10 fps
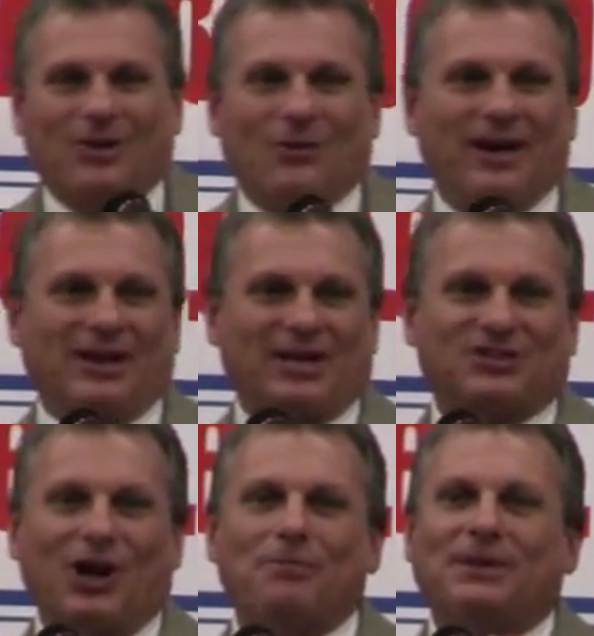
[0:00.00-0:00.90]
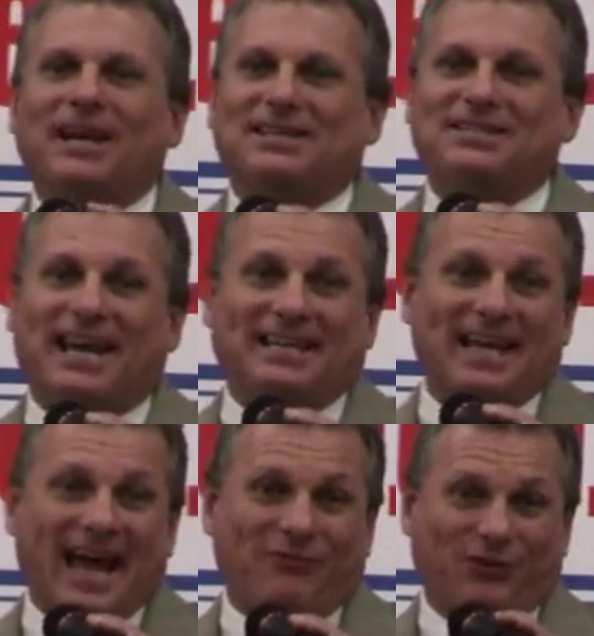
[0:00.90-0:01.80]
well, let's hope that they take
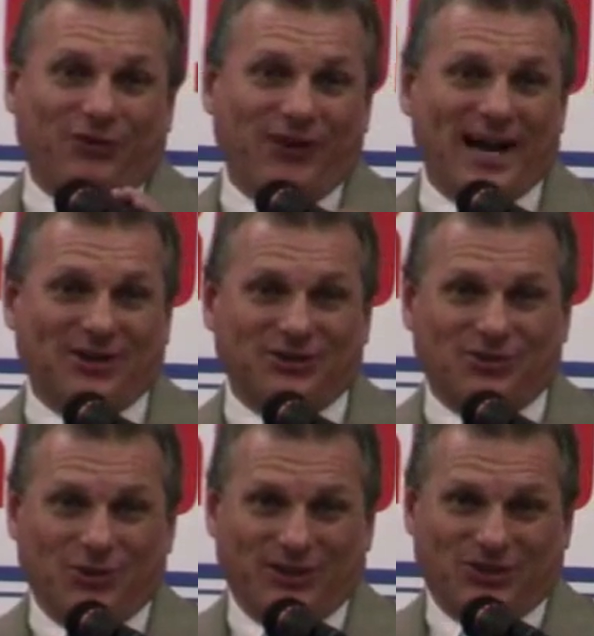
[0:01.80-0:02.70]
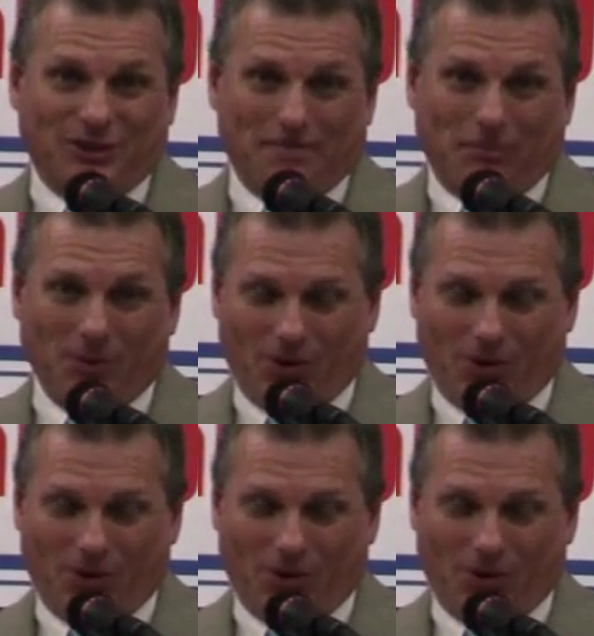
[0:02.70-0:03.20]
that the Falcons to the Super Bowl